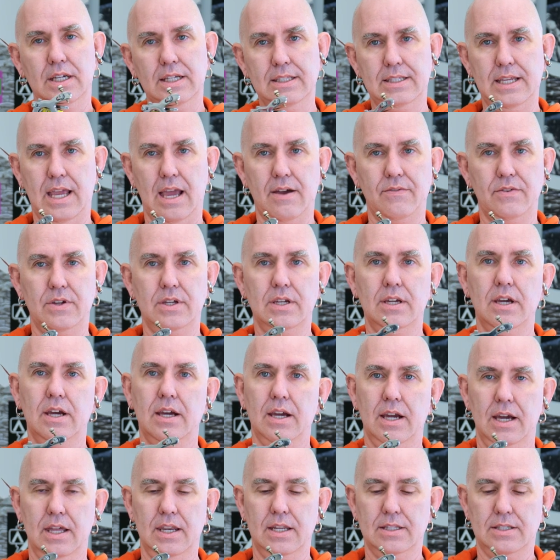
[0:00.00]
it's heavy
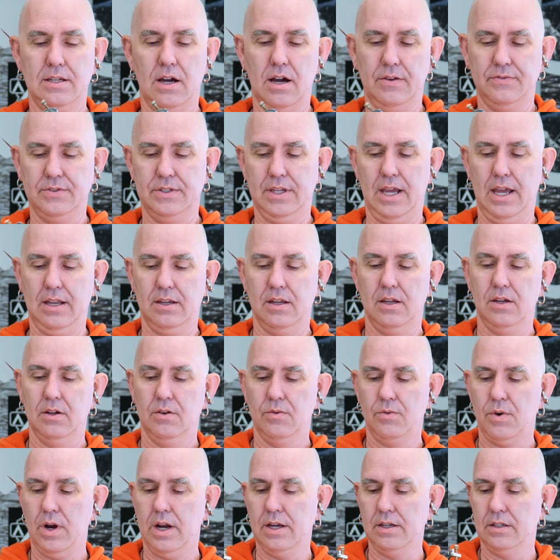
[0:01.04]
and it's offset,
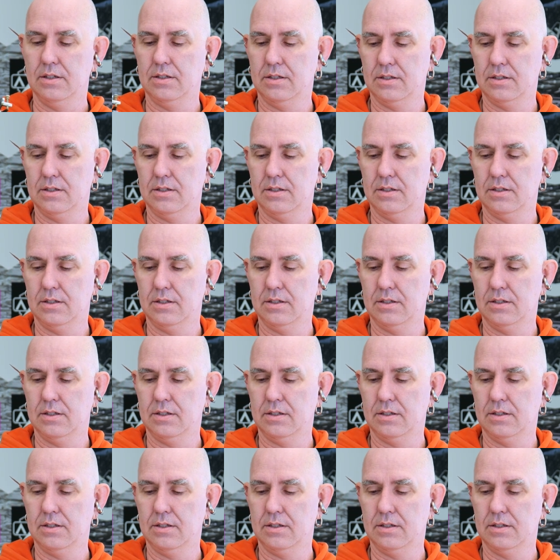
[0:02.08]
right?